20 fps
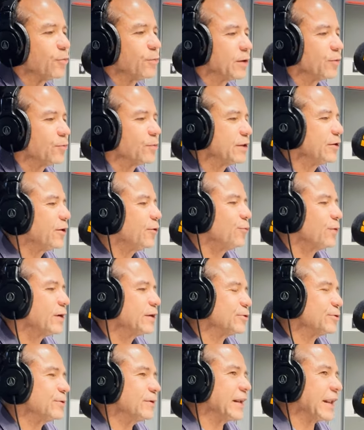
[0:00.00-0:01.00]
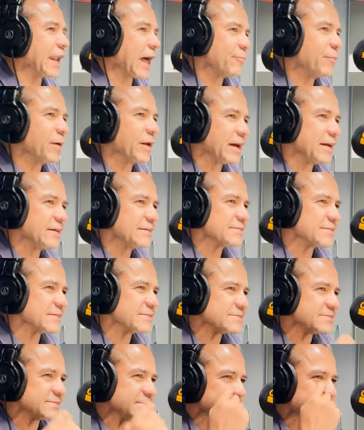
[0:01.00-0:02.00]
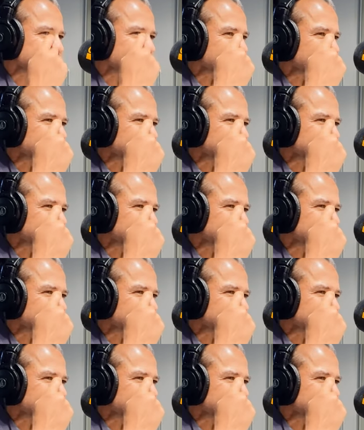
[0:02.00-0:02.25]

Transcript: We we don't want to glamorize this uh,